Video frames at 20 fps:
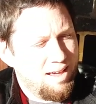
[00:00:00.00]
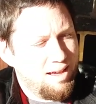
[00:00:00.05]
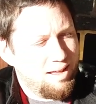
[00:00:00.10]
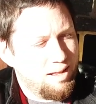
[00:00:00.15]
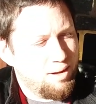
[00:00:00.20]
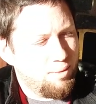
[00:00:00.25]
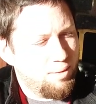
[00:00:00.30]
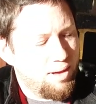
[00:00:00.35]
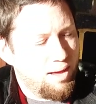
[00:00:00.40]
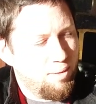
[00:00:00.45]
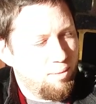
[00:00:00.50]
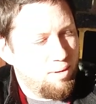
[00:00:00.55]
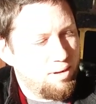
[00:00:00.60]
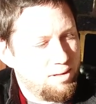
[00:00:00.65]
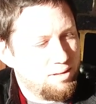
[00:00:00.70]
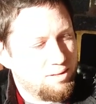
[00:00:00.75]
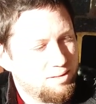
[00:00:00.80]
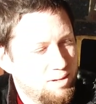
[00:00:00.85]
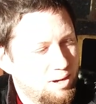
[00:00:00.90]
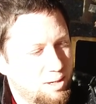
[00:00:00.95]
Anyway, I
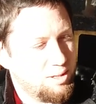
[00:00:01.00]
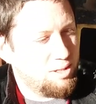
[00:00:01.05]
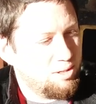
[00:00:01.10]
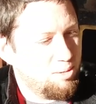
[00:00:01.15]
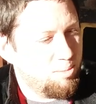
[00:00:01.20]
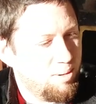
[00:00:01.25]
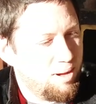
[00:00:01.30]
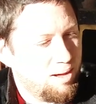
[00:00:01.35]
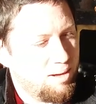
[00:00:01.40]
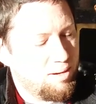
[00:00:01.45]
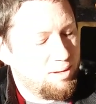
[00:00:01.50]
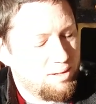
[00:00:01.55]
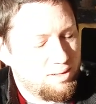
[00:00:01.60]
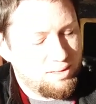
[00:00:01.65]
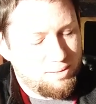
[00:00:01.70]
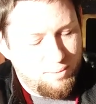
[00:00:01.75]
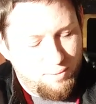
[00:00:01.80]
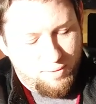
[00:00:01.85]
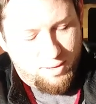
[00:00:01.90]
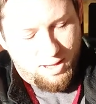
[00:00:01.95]
wanted to talk to you about
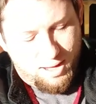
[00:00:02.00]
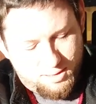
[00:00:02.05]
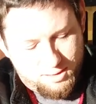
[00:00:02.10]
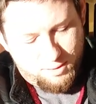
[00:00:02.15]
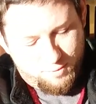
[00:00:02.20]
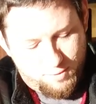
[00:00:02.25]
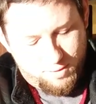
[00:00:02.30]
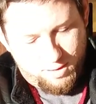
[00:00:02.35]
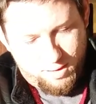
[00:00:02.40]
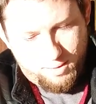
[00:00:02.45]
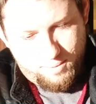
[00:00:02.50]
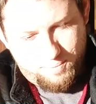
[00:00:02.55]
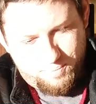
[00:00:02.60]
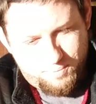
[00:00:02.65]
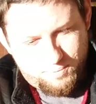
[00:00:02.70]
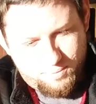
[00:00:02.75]
some philosophy.